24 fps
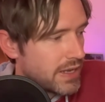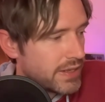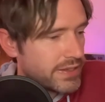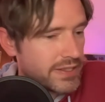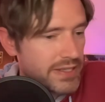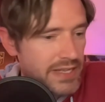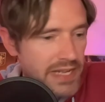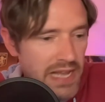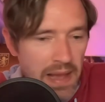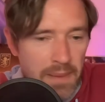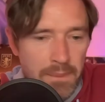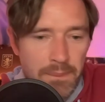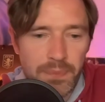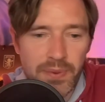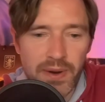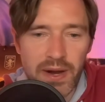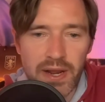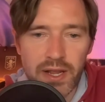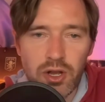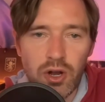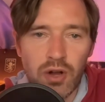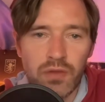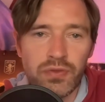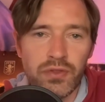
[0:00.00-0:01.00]
Siempre
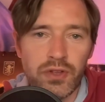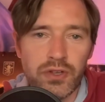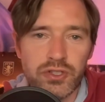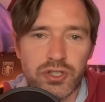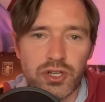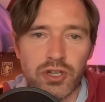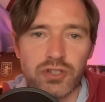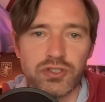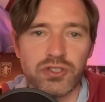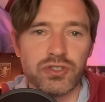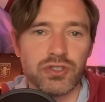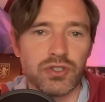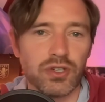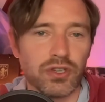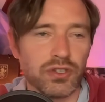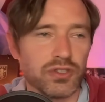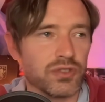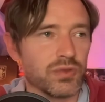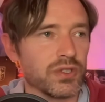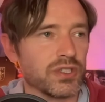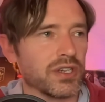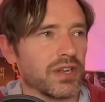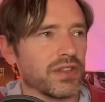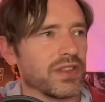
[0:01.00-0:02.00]
con nosotros,
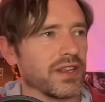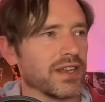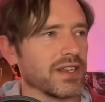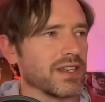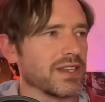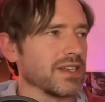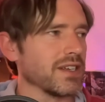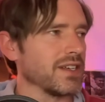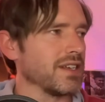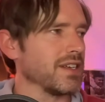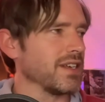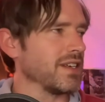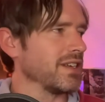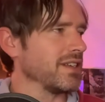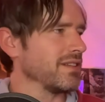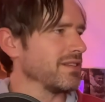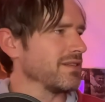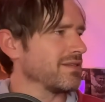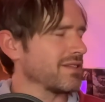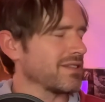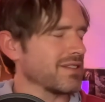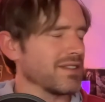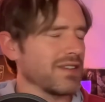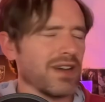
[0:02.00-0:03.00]
which I think
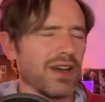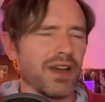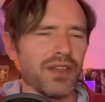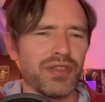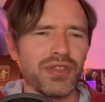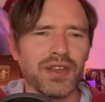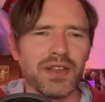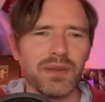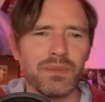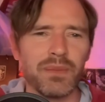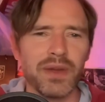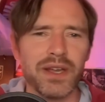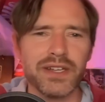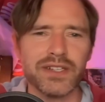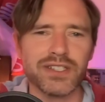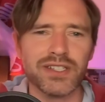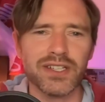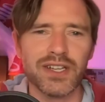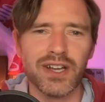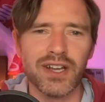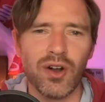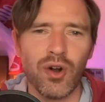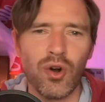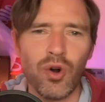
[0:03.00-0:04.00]
means
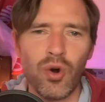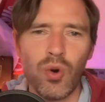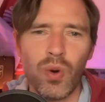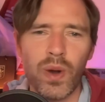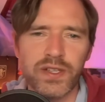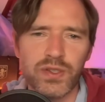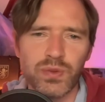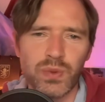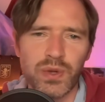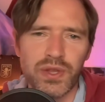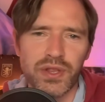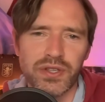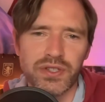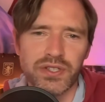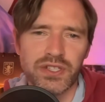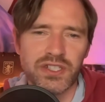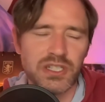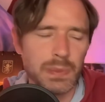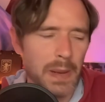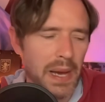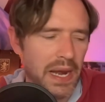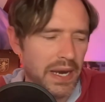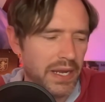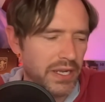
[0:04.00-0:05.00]
always with us in
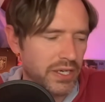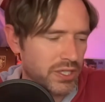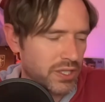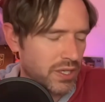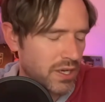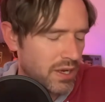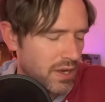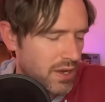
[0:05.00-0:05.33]
Spanish.